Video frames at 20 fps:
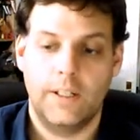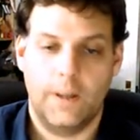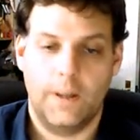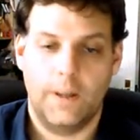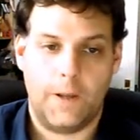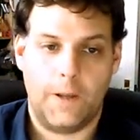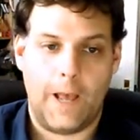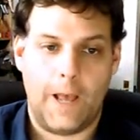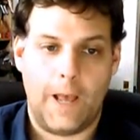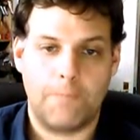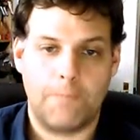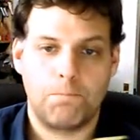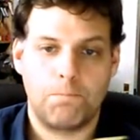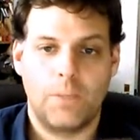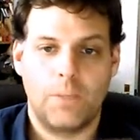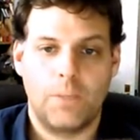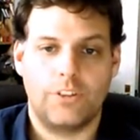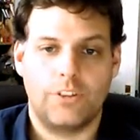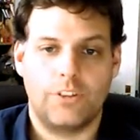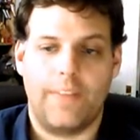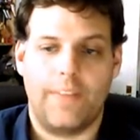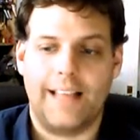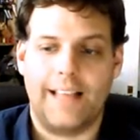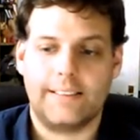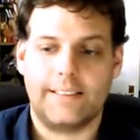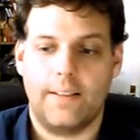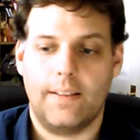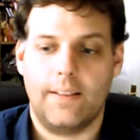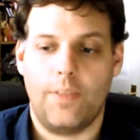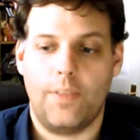Okay, so
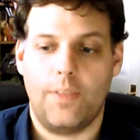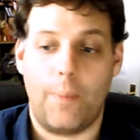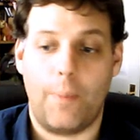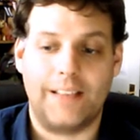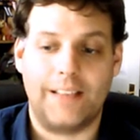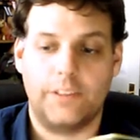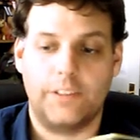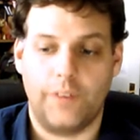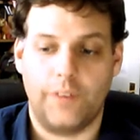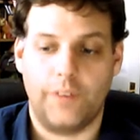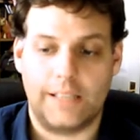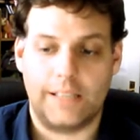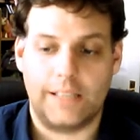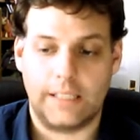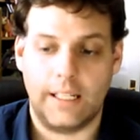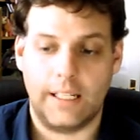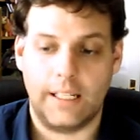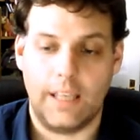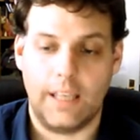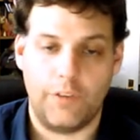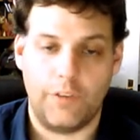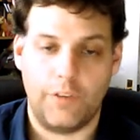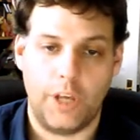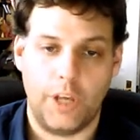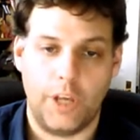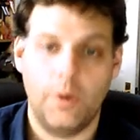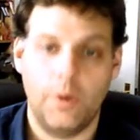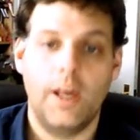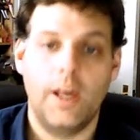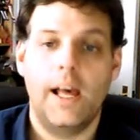that's the best advice I can give
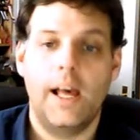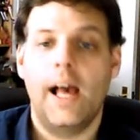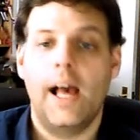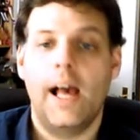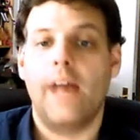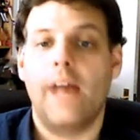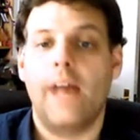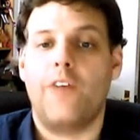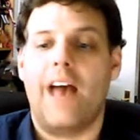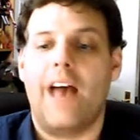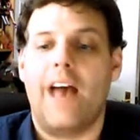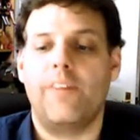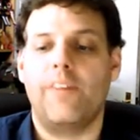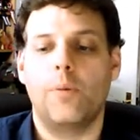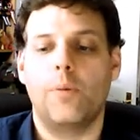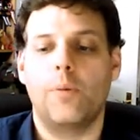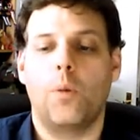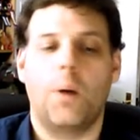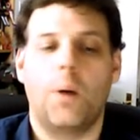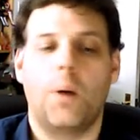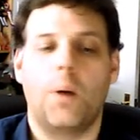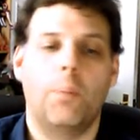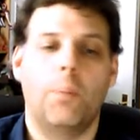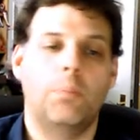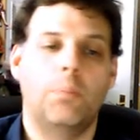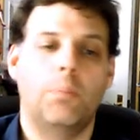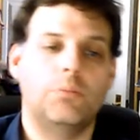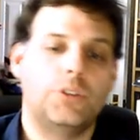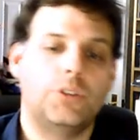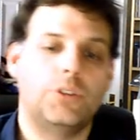you. If you're having more
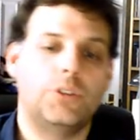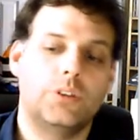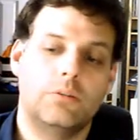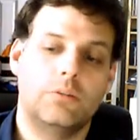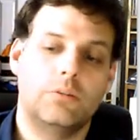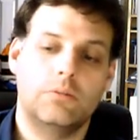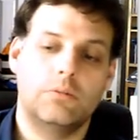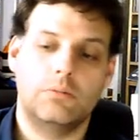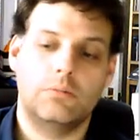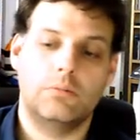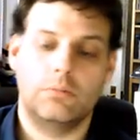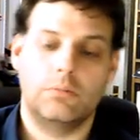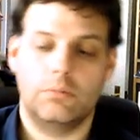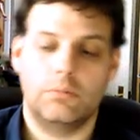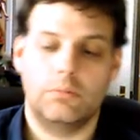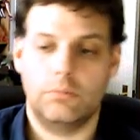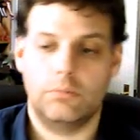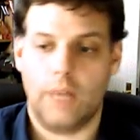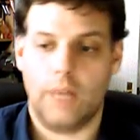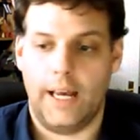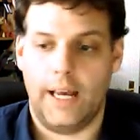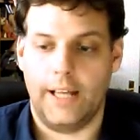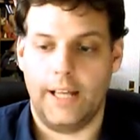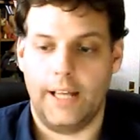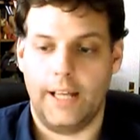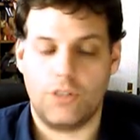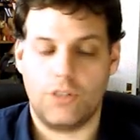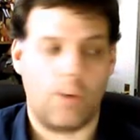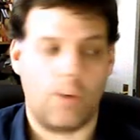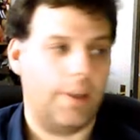problems,
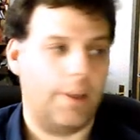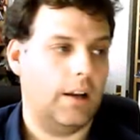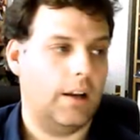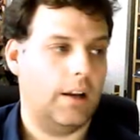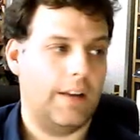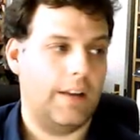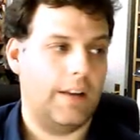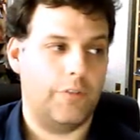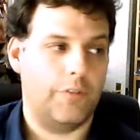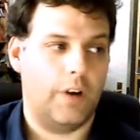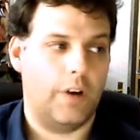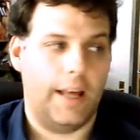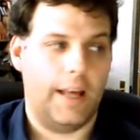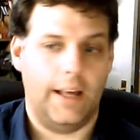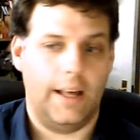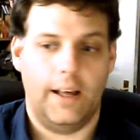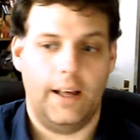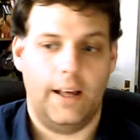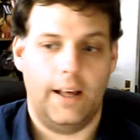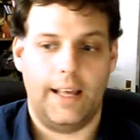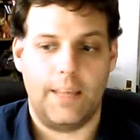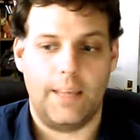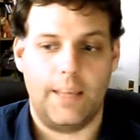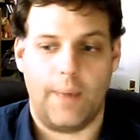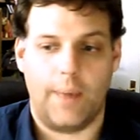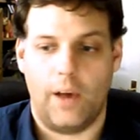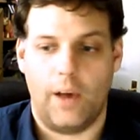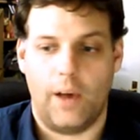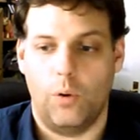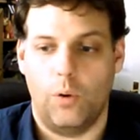drop me a line via
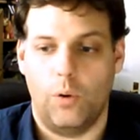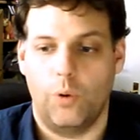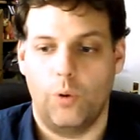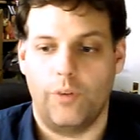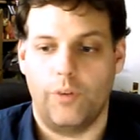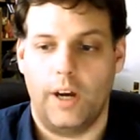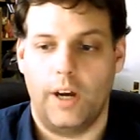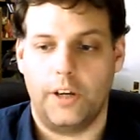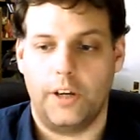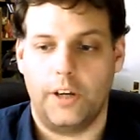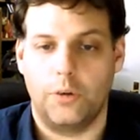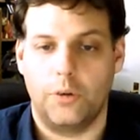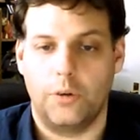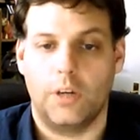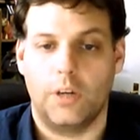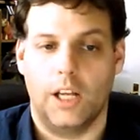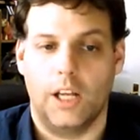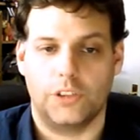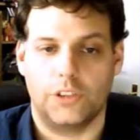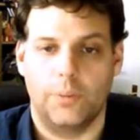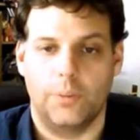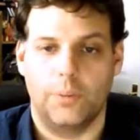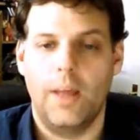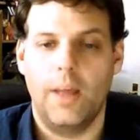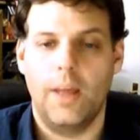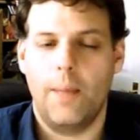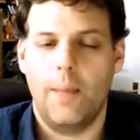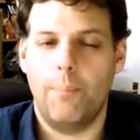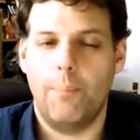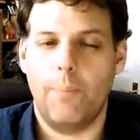email or via Google Classroom.
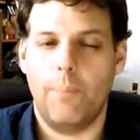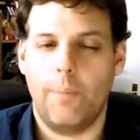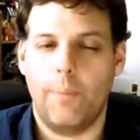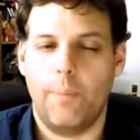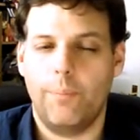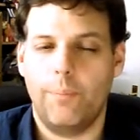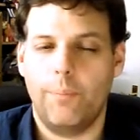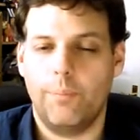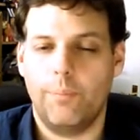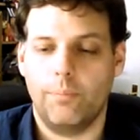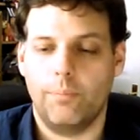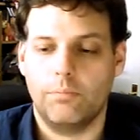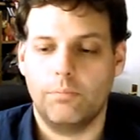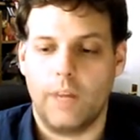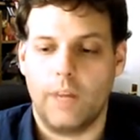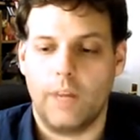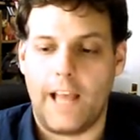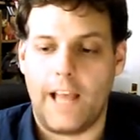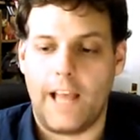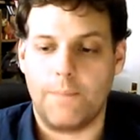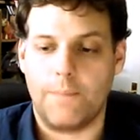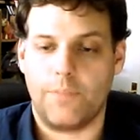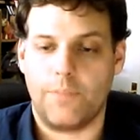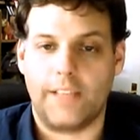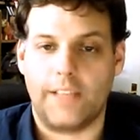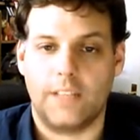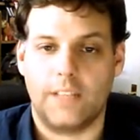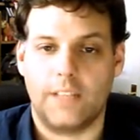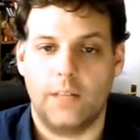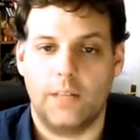Okay,
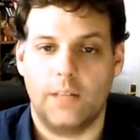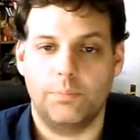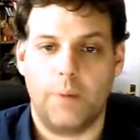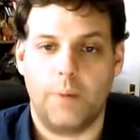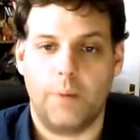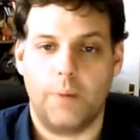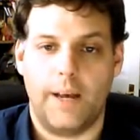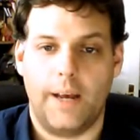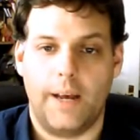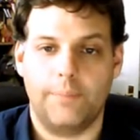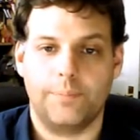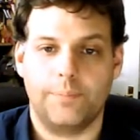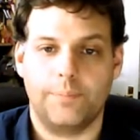thanks a lot. Bye.